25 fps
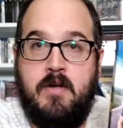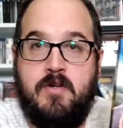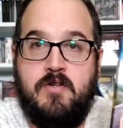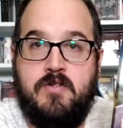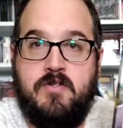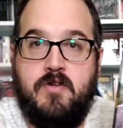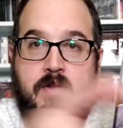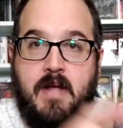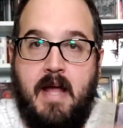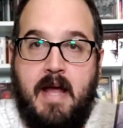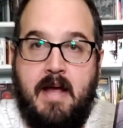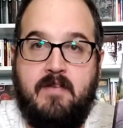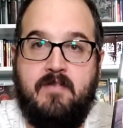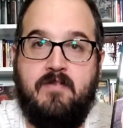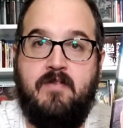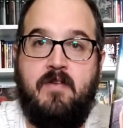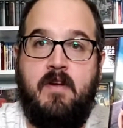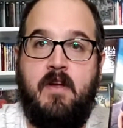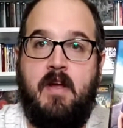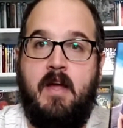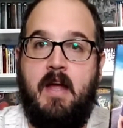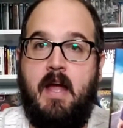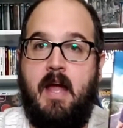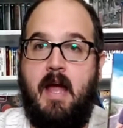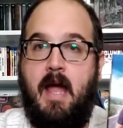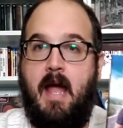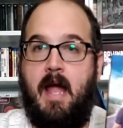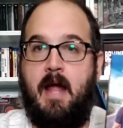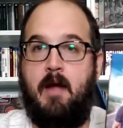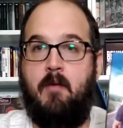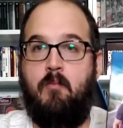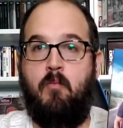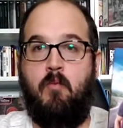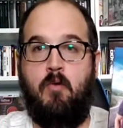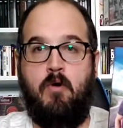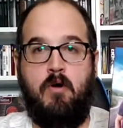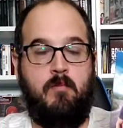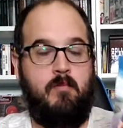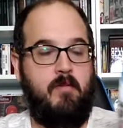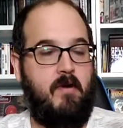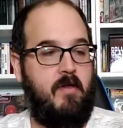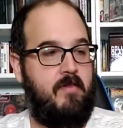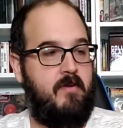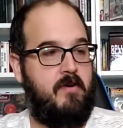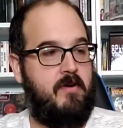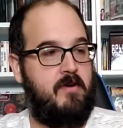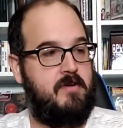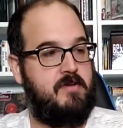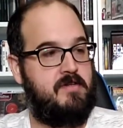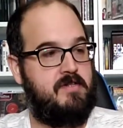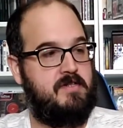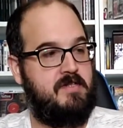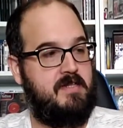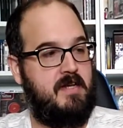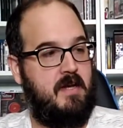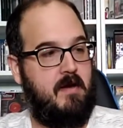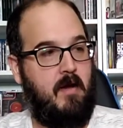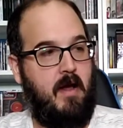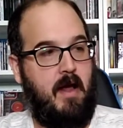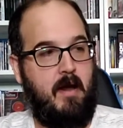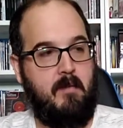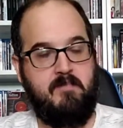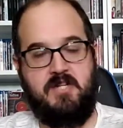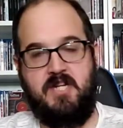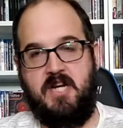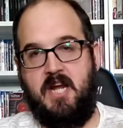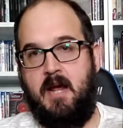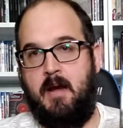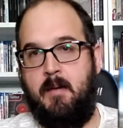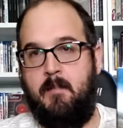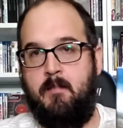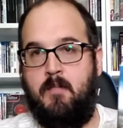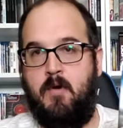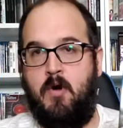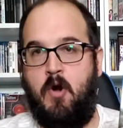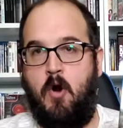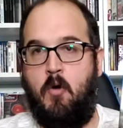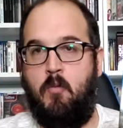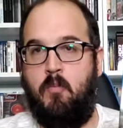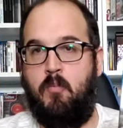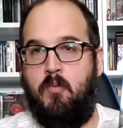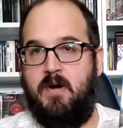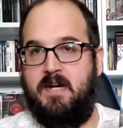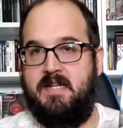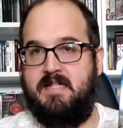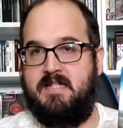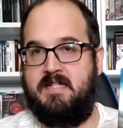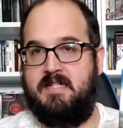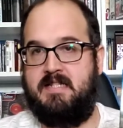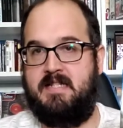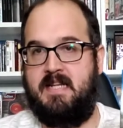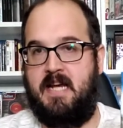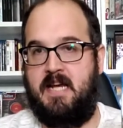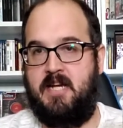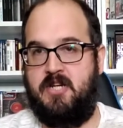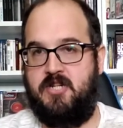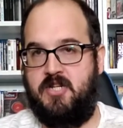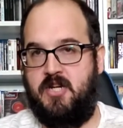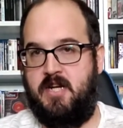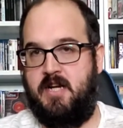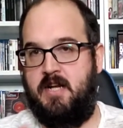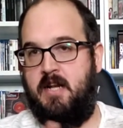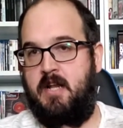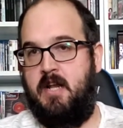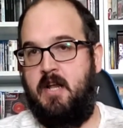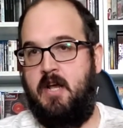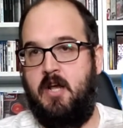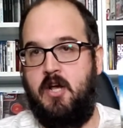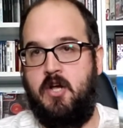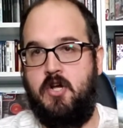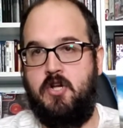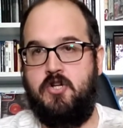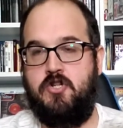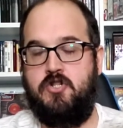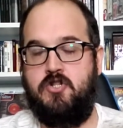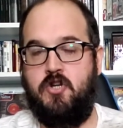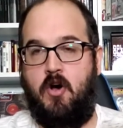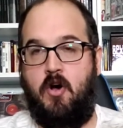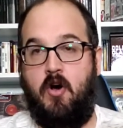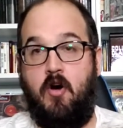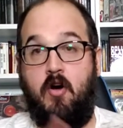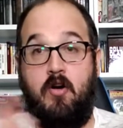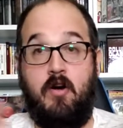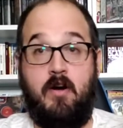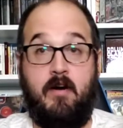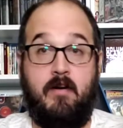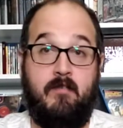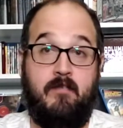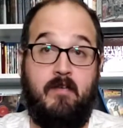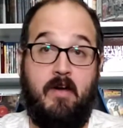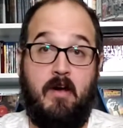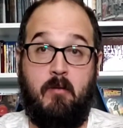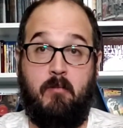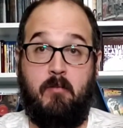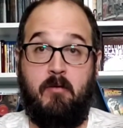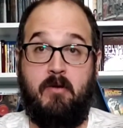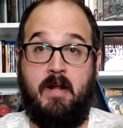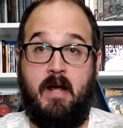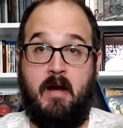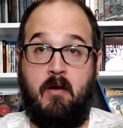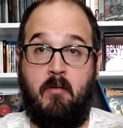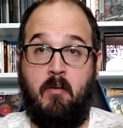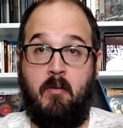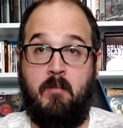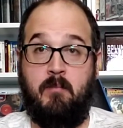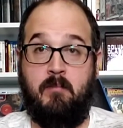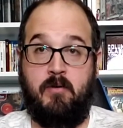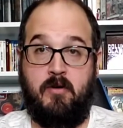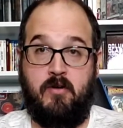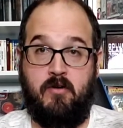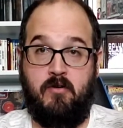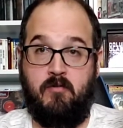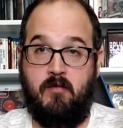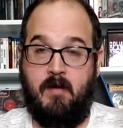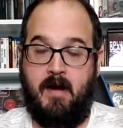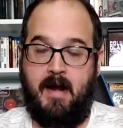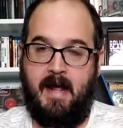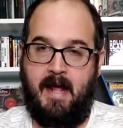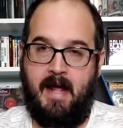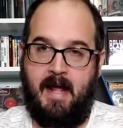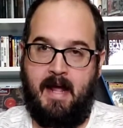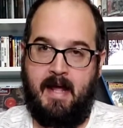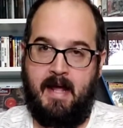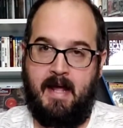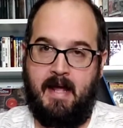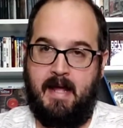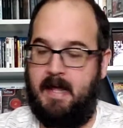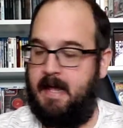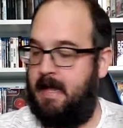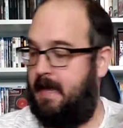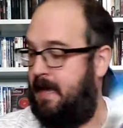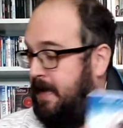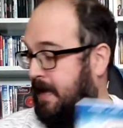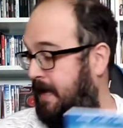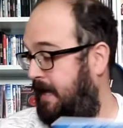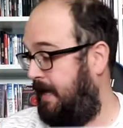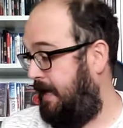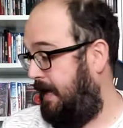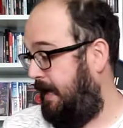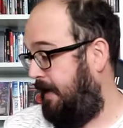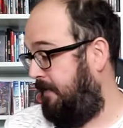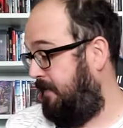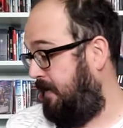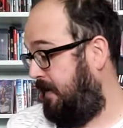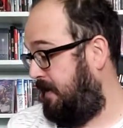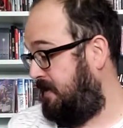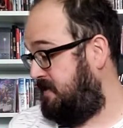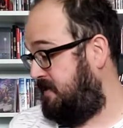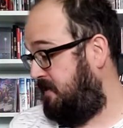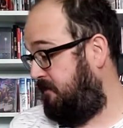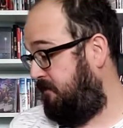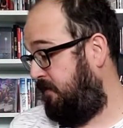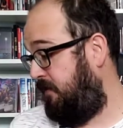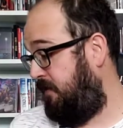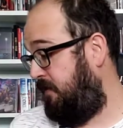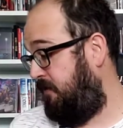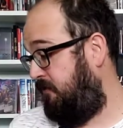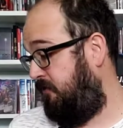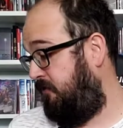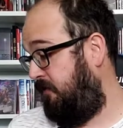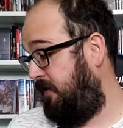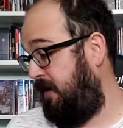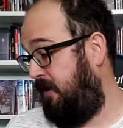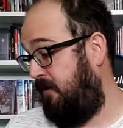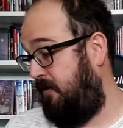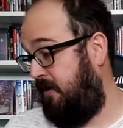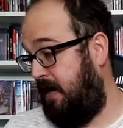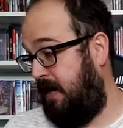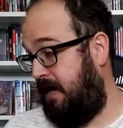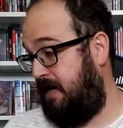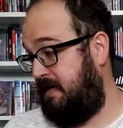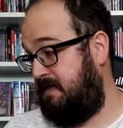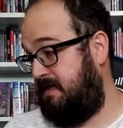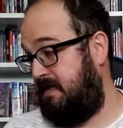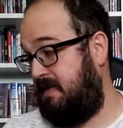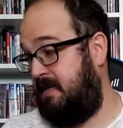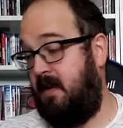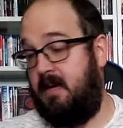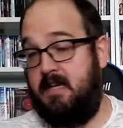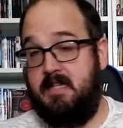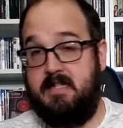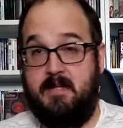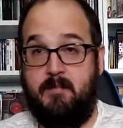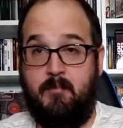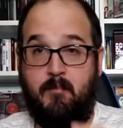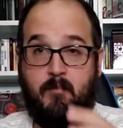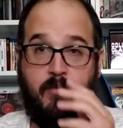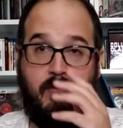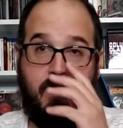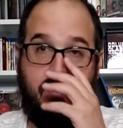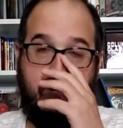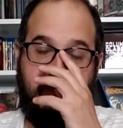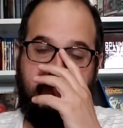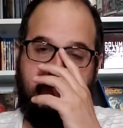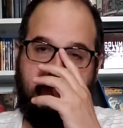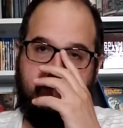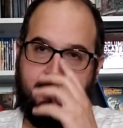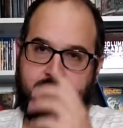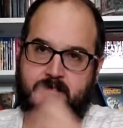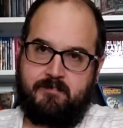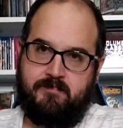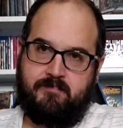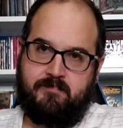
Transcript: So yes, a Warner Brothers MGM co-presentation. Dog, available now on Blu-ray. And that is it for this video, guys. Nice and brief.